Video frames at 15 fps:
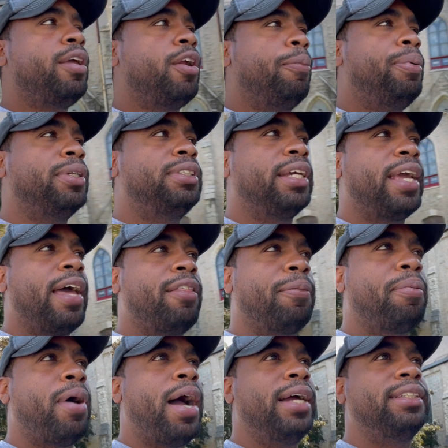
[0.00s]
put together
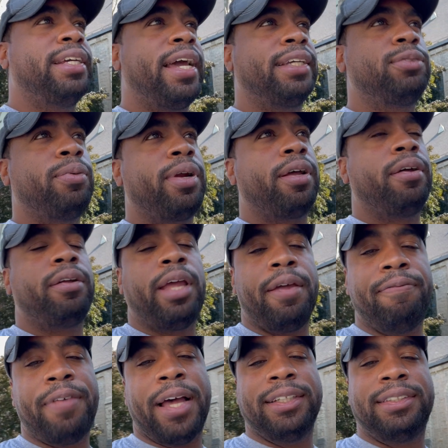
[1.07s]
projects, where to
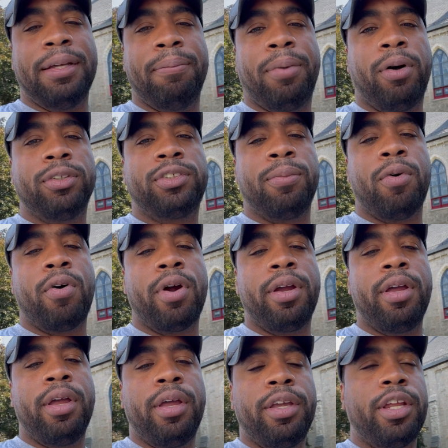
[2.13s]
invest in Baltimore.
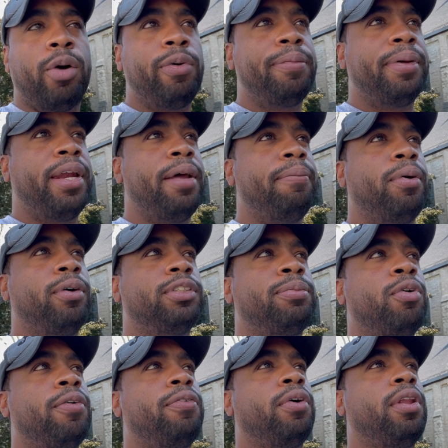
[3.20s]
We've been in
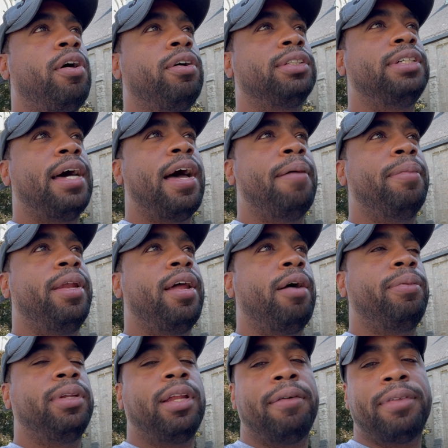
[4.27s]
Baltimore for a long time,
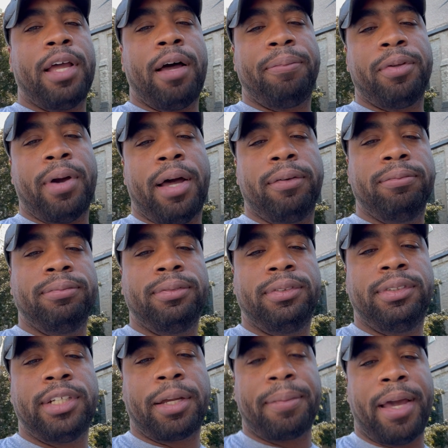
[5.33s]
and we'd love to help you out.
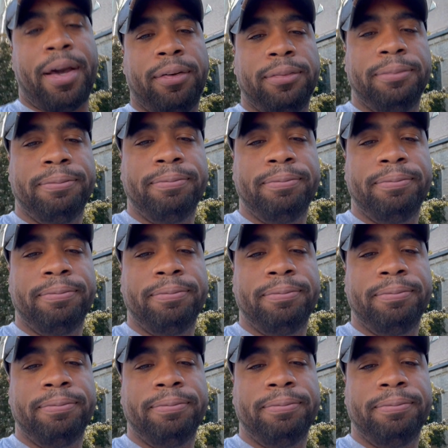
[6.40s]
Check me out.